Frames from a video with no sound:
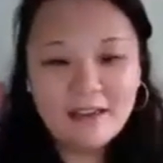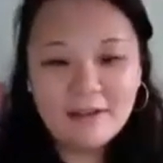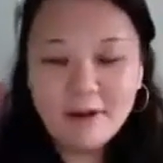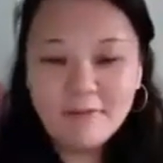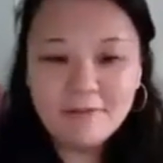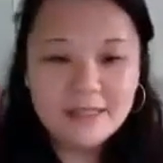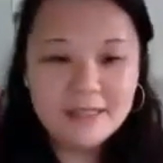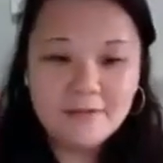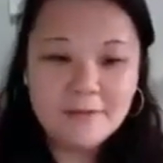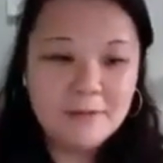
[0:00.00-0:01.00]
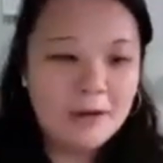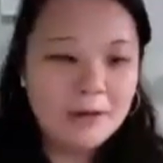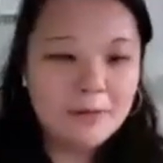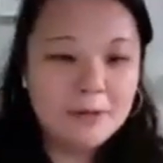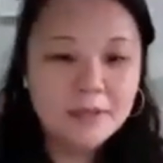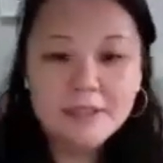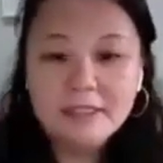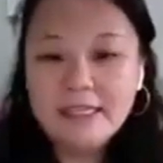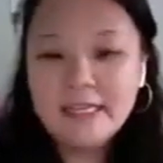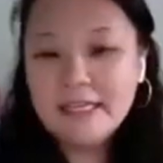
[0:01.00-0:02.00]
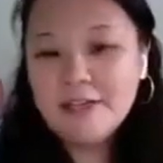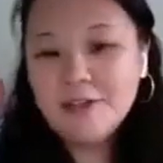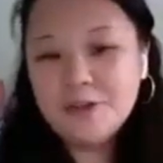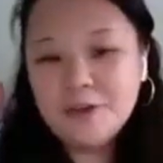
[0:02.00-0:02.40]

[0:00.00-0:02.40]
a reference everywhere in the world.